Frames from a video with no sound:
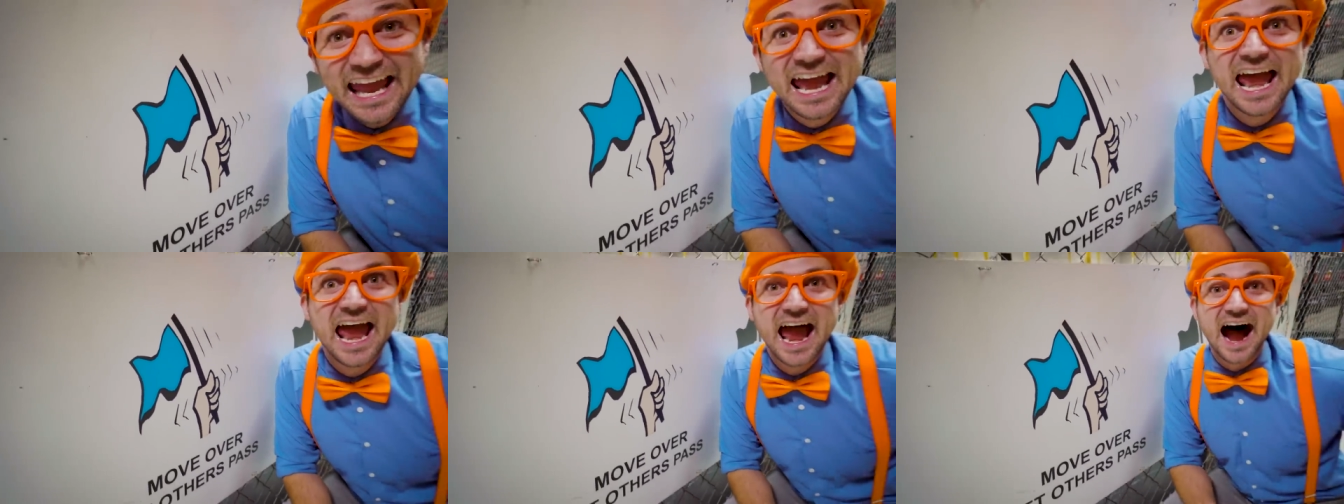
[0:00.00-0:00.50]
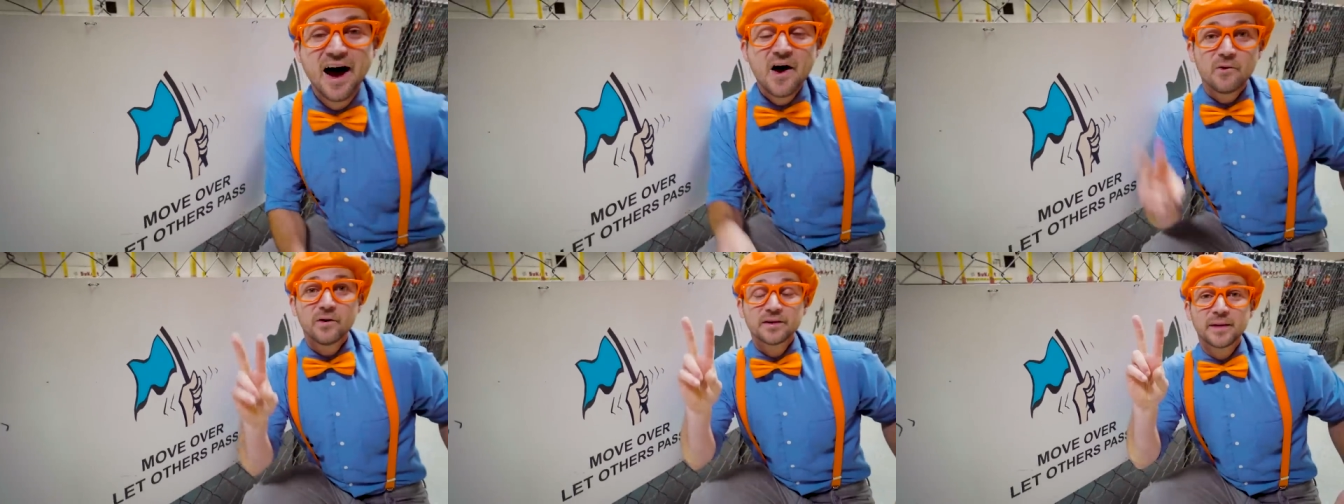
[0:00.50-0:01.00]
Yeah,
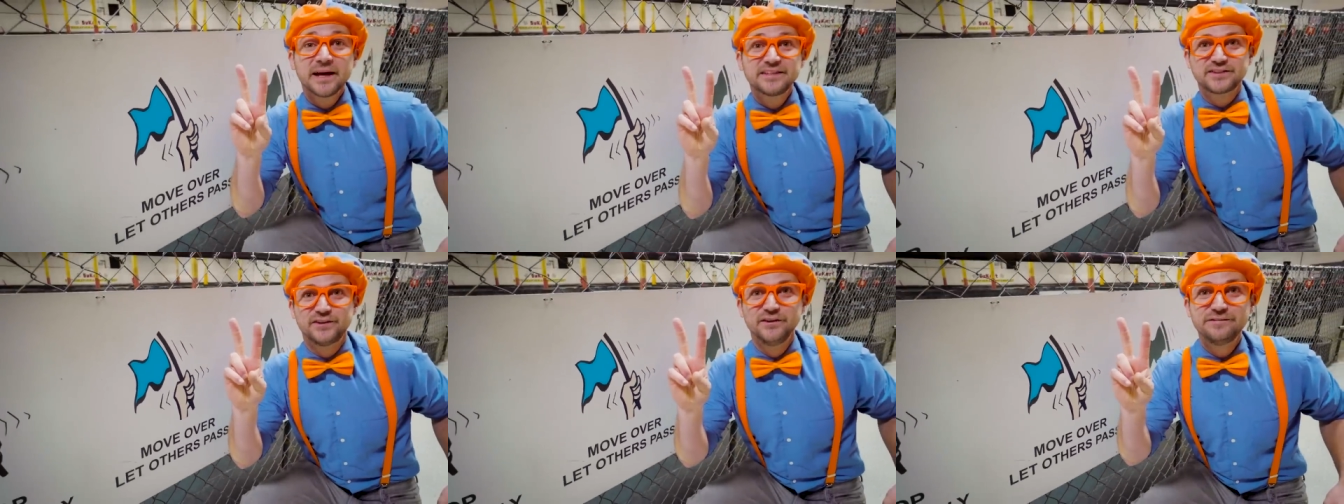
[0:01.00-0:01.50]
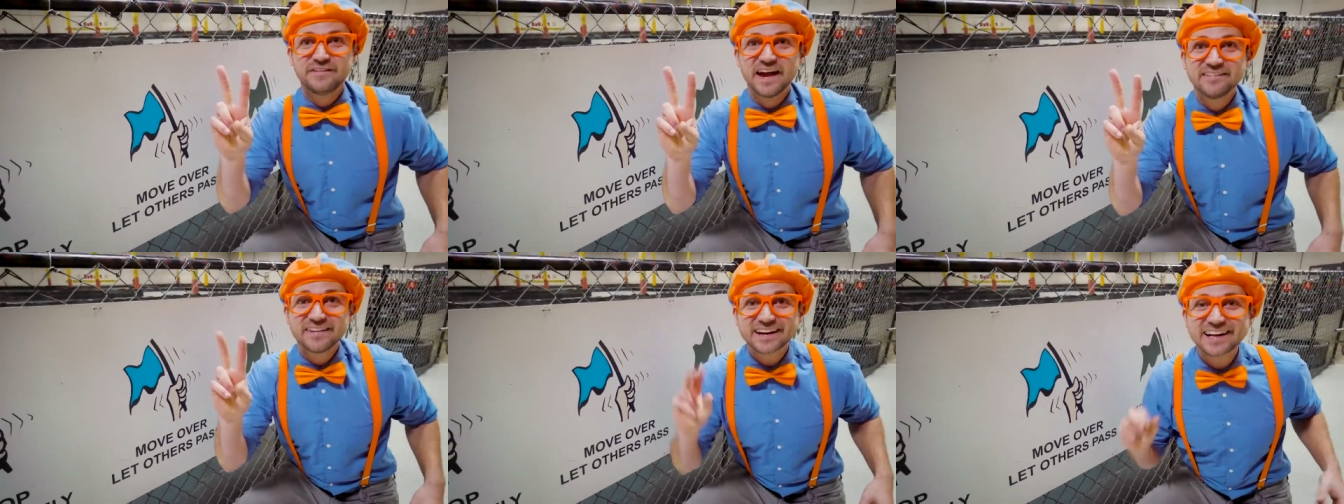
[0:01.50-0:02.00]
one of my two
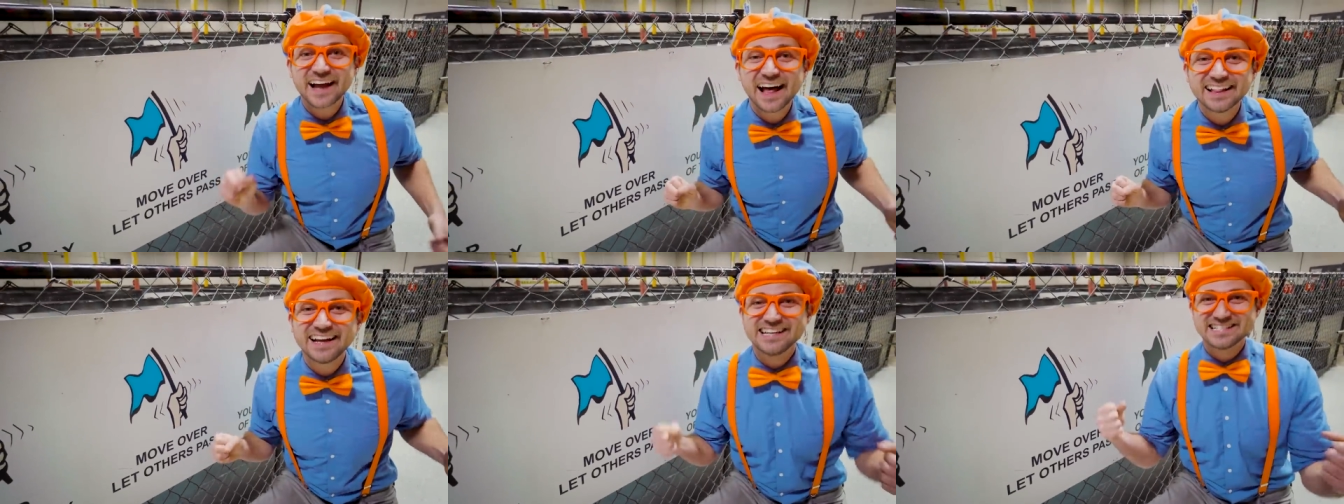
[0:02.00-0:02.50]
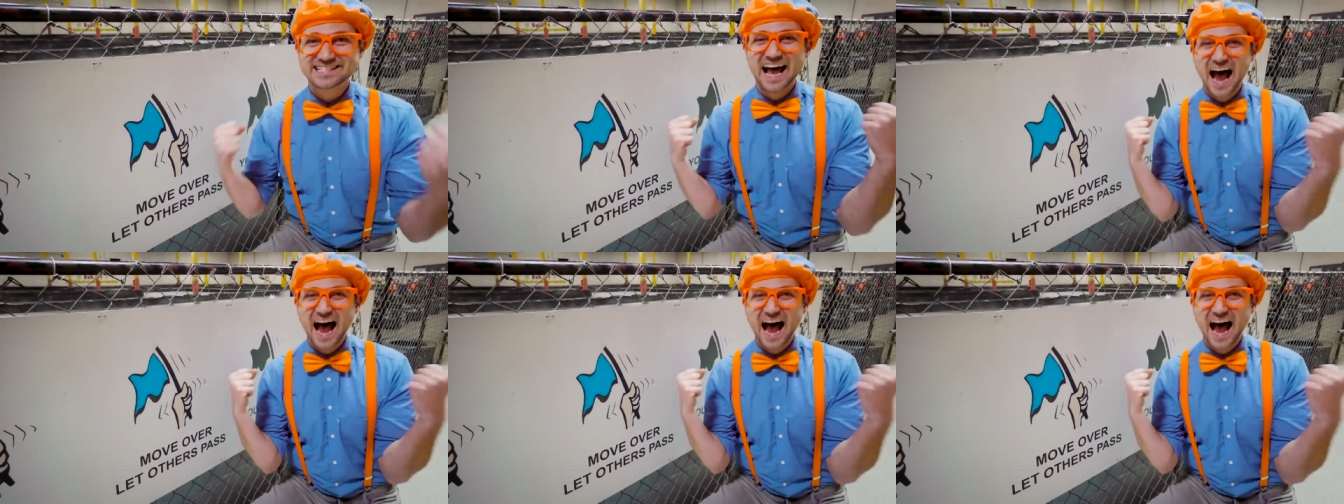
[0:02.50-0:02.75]
favorite colors!